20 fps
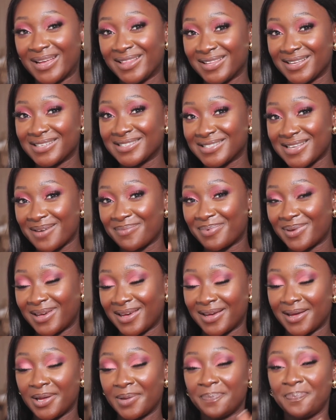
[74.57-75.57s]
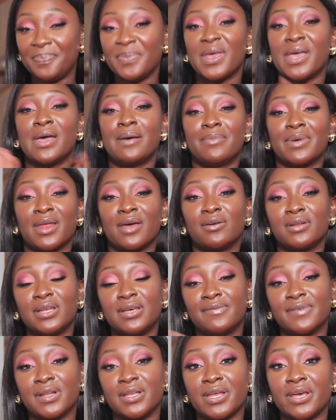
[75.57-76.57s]
I think it's up here, but I'll
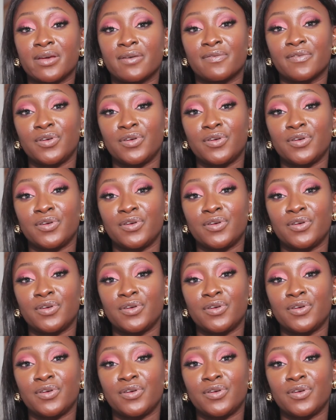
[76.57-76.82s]
leave a link